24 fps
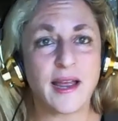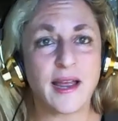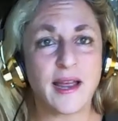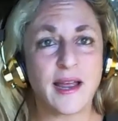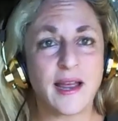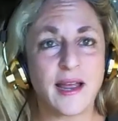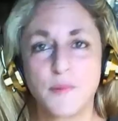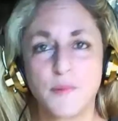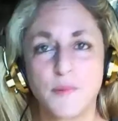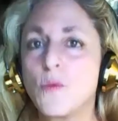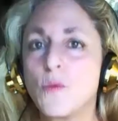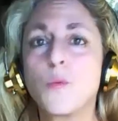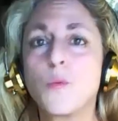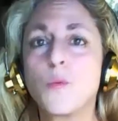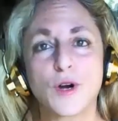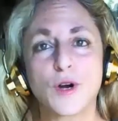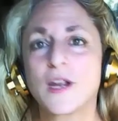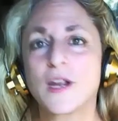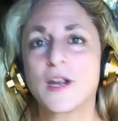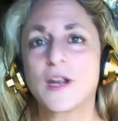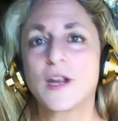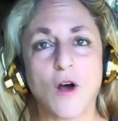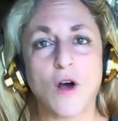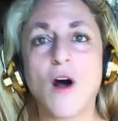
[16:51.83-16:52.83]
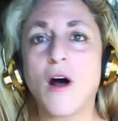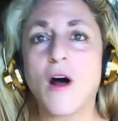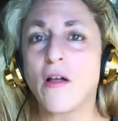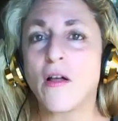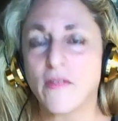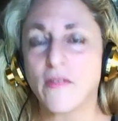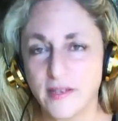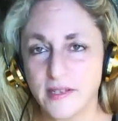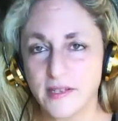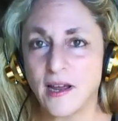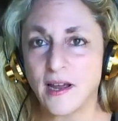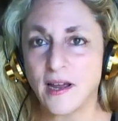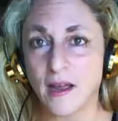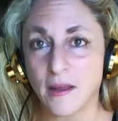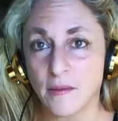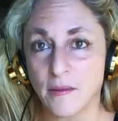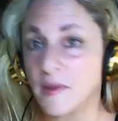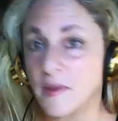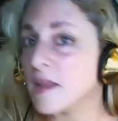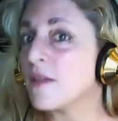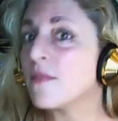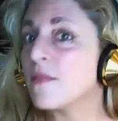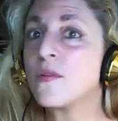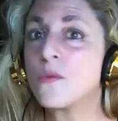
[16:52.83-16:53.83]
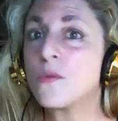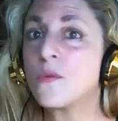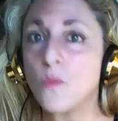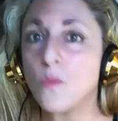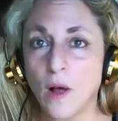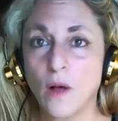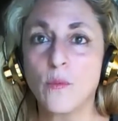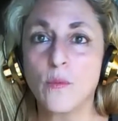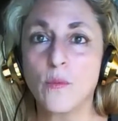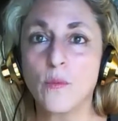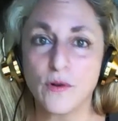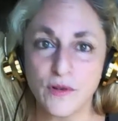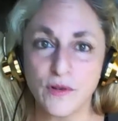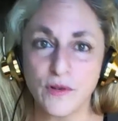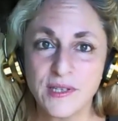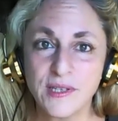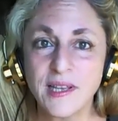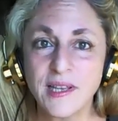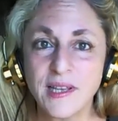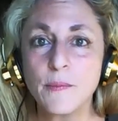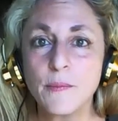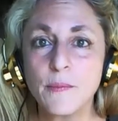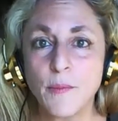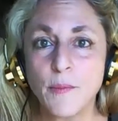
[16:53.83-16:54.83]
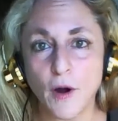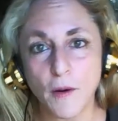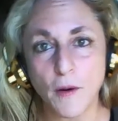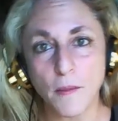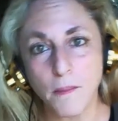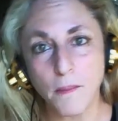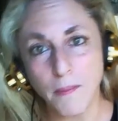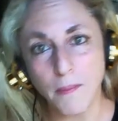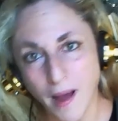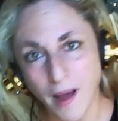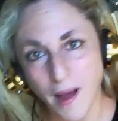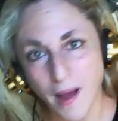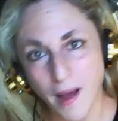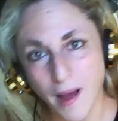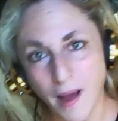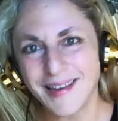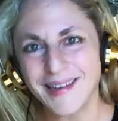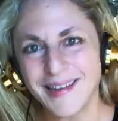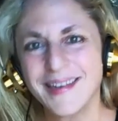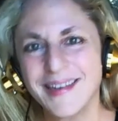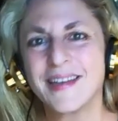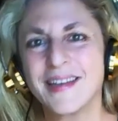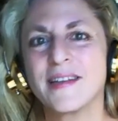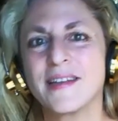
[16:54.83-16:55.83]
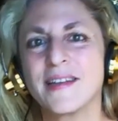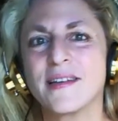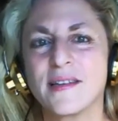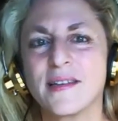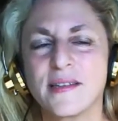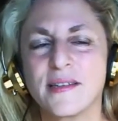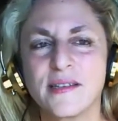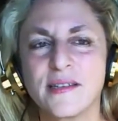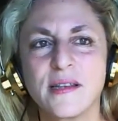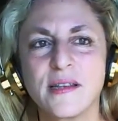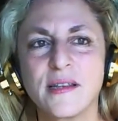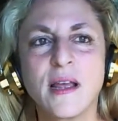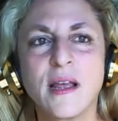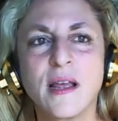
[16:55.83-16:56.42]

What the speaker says: to be working all the time. Even while we're asleep, our mind is